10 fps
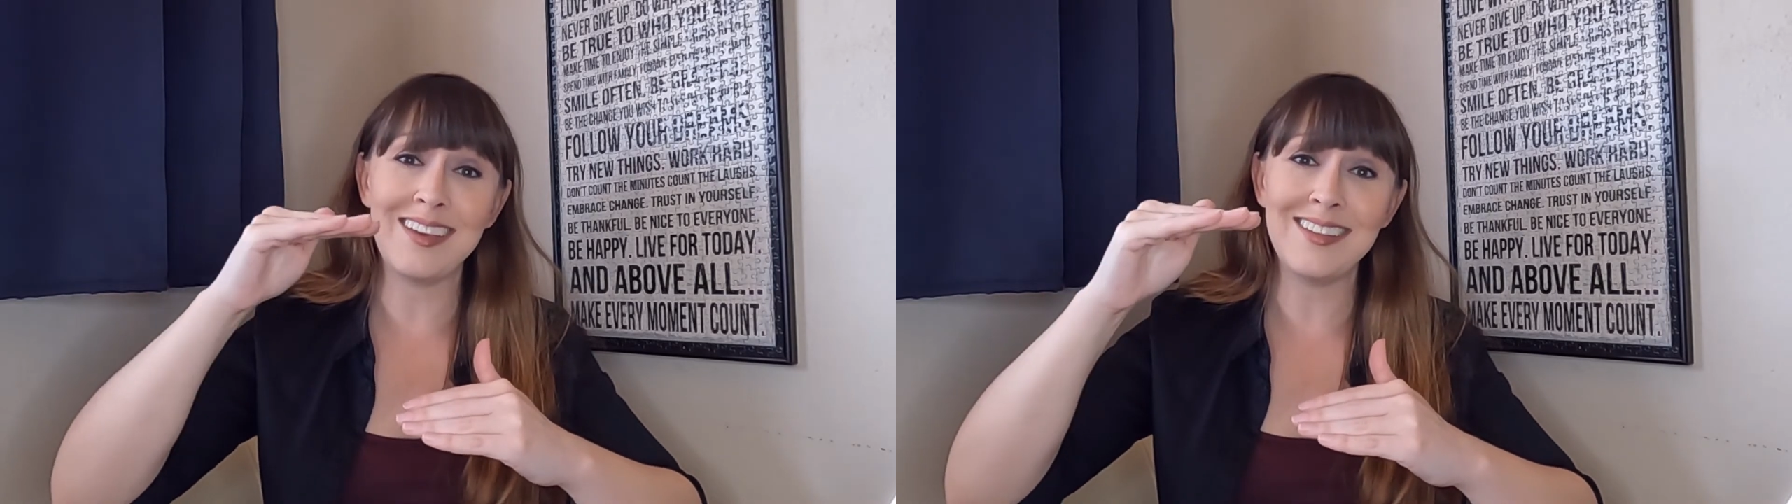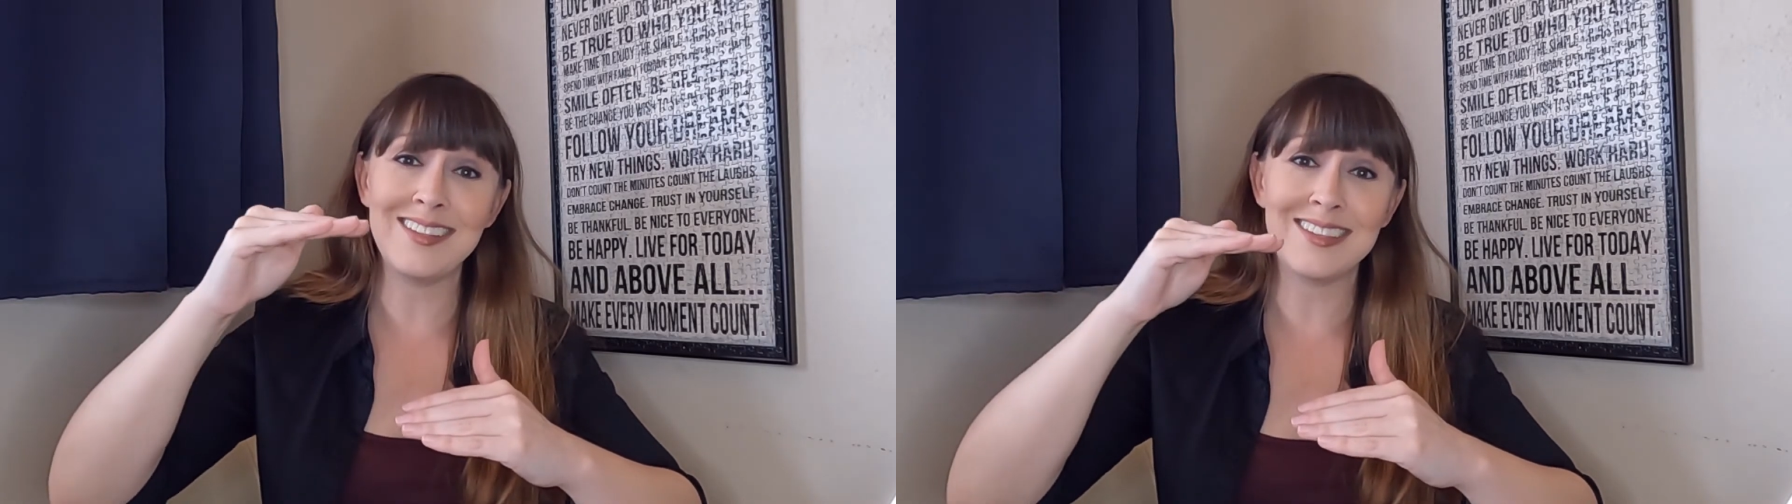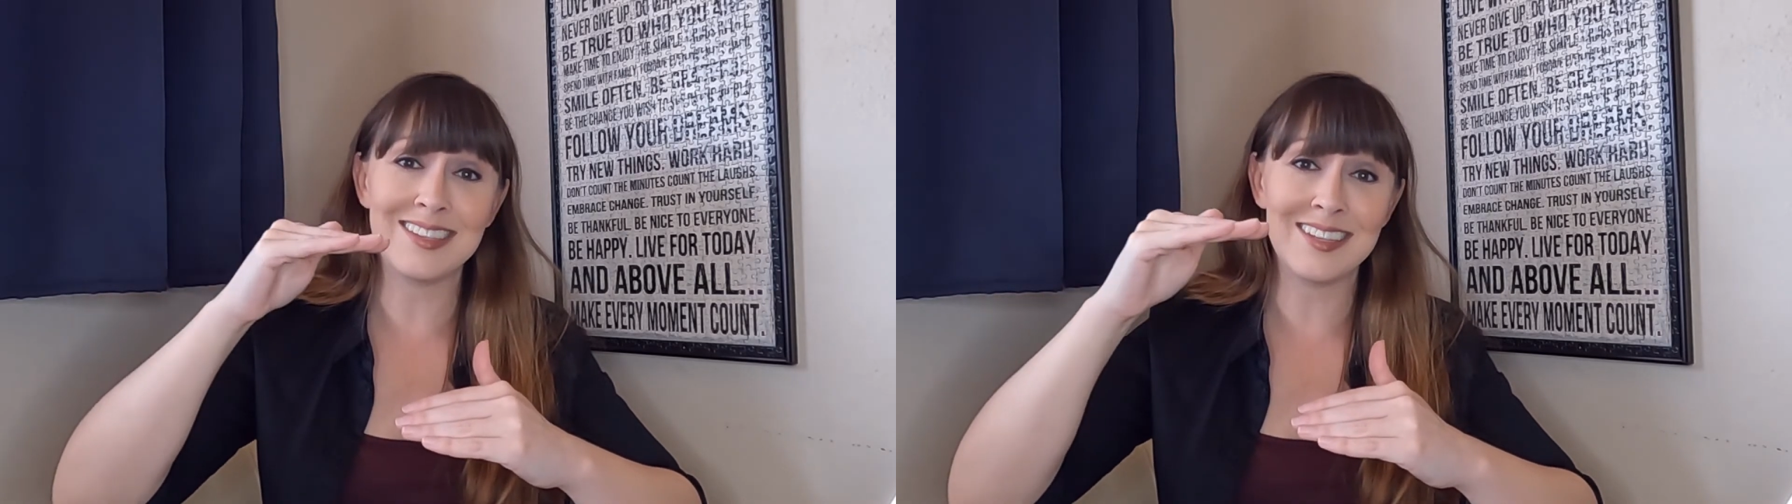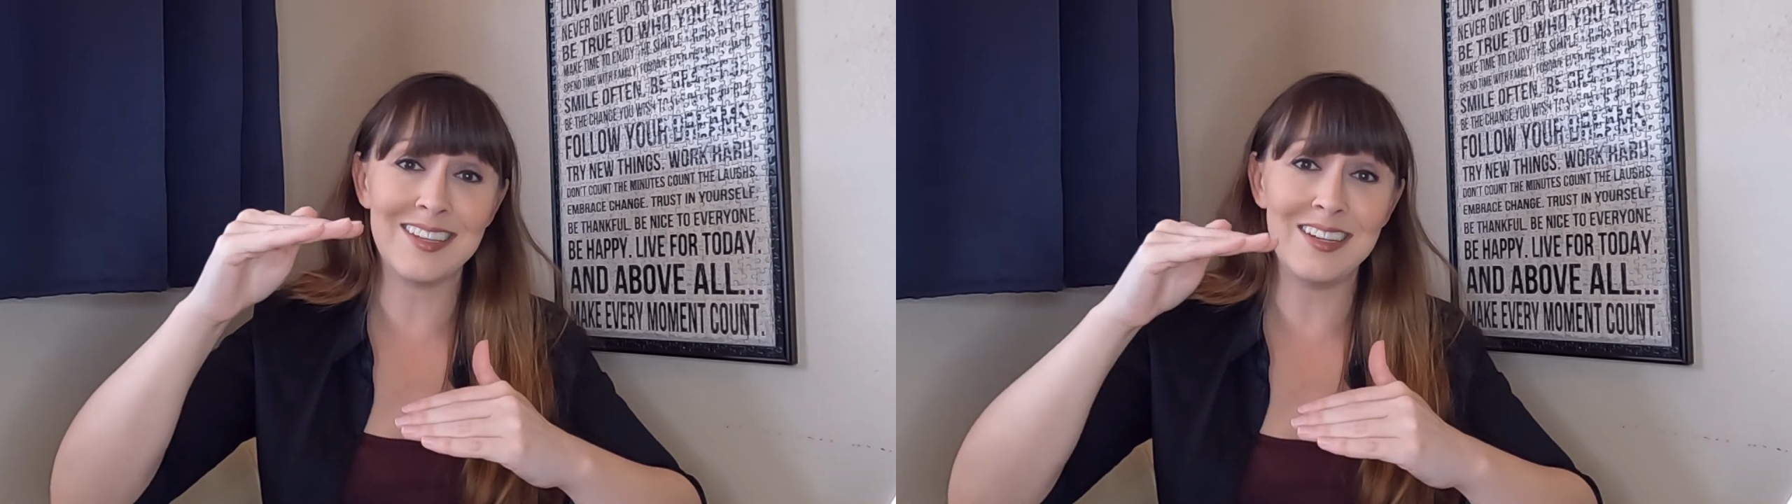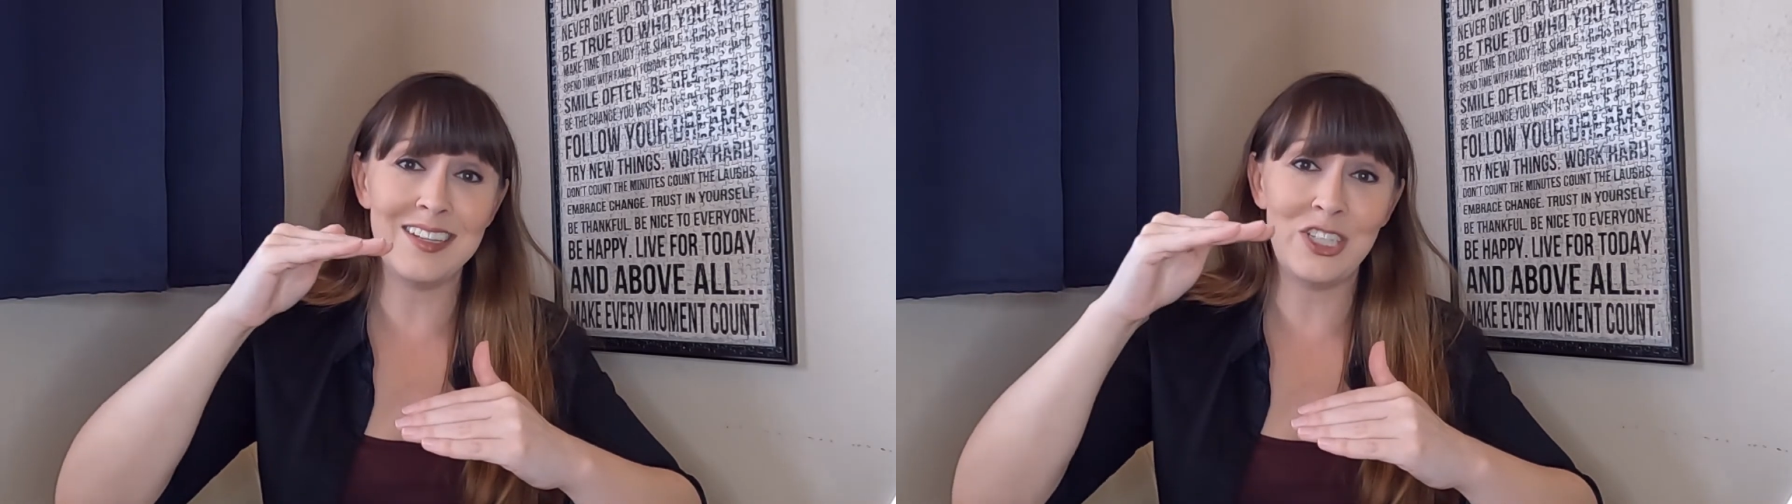it's
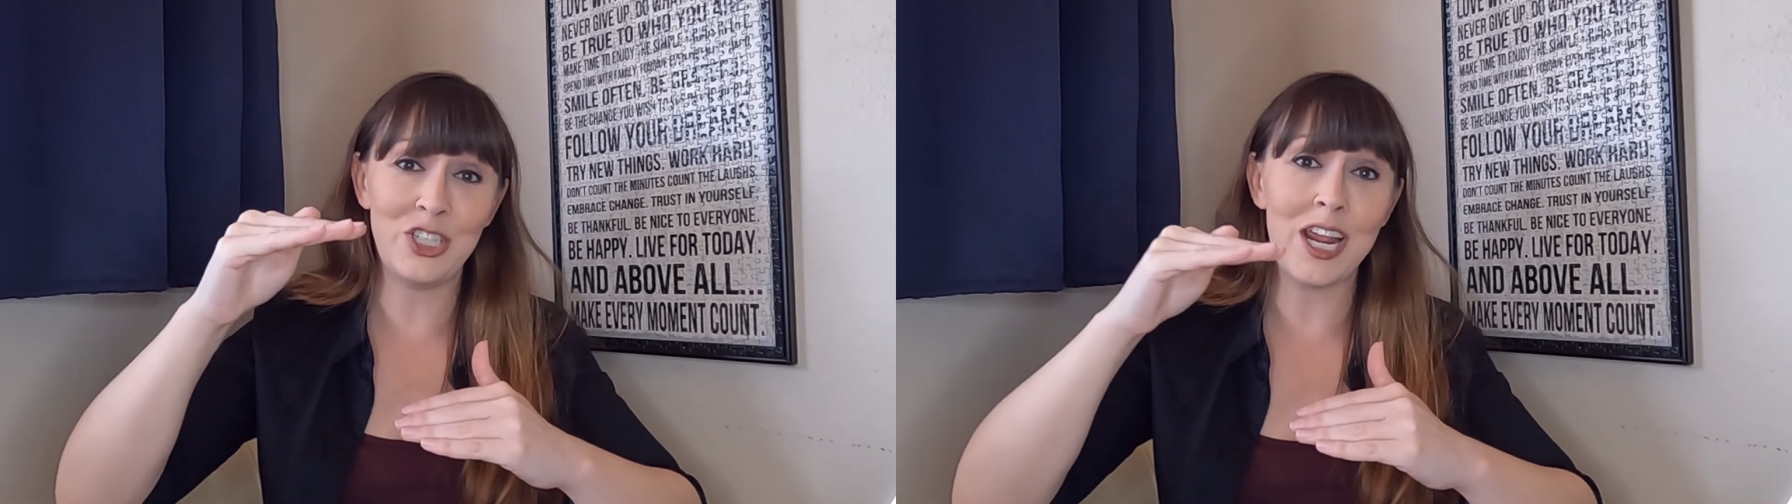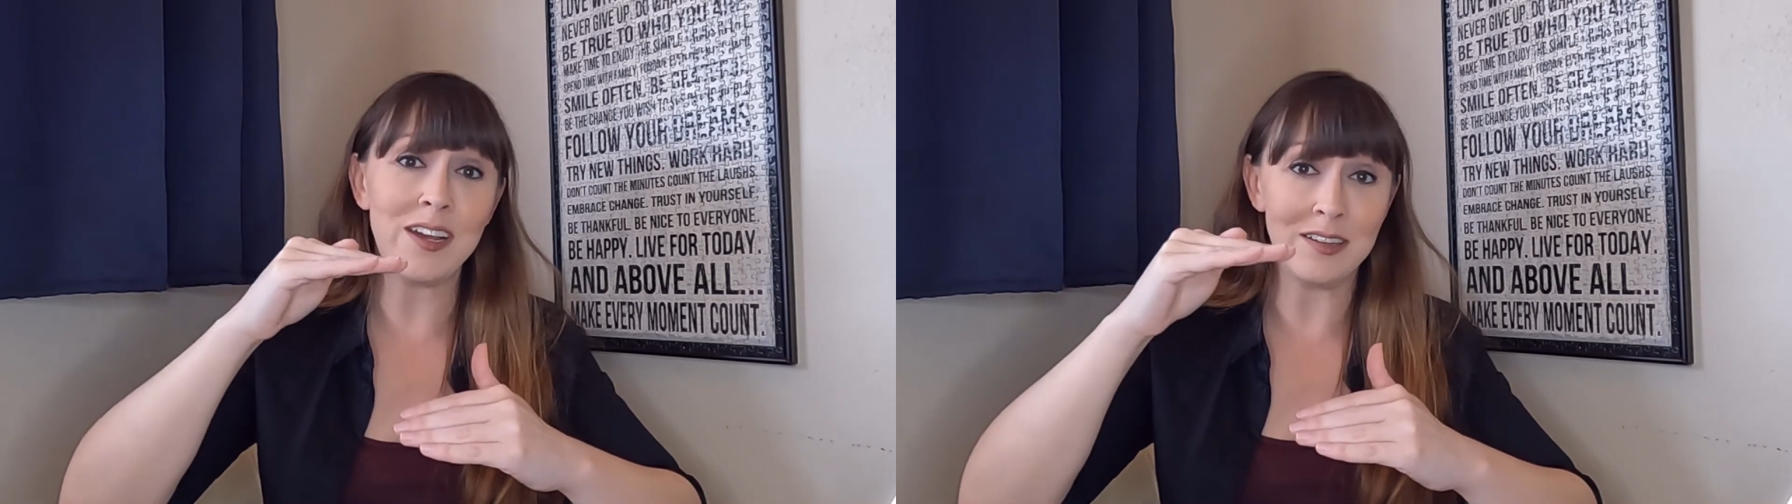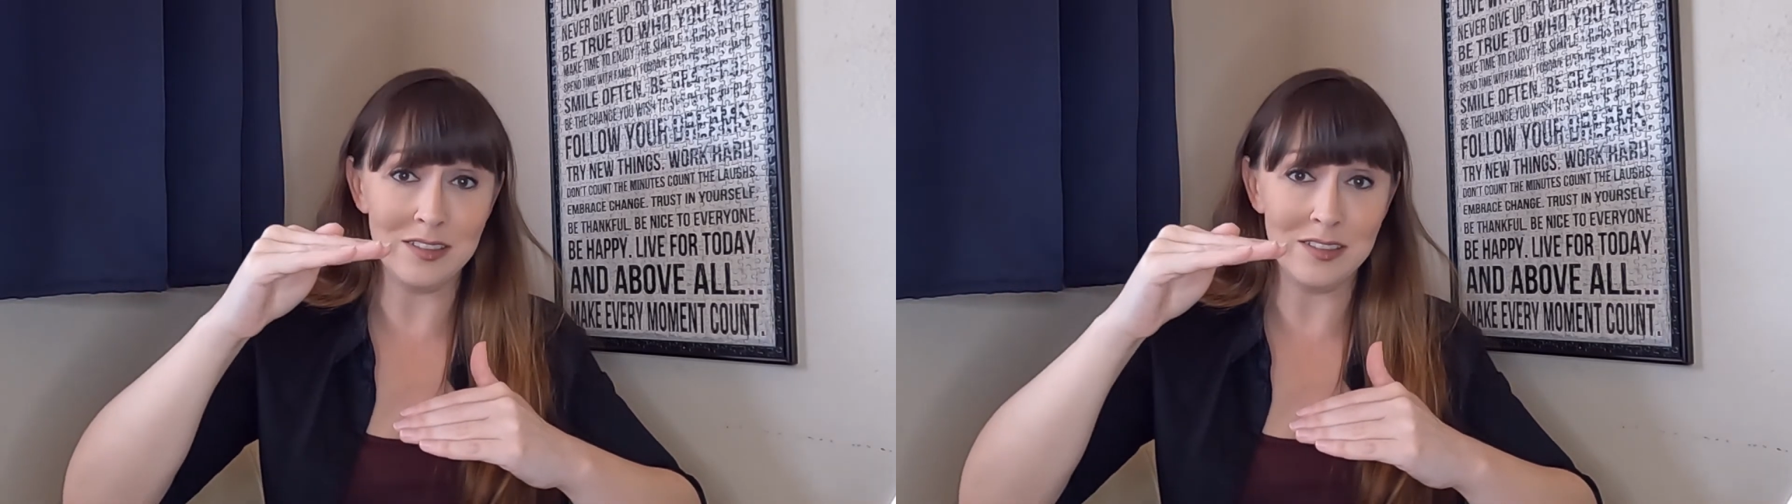gonna shake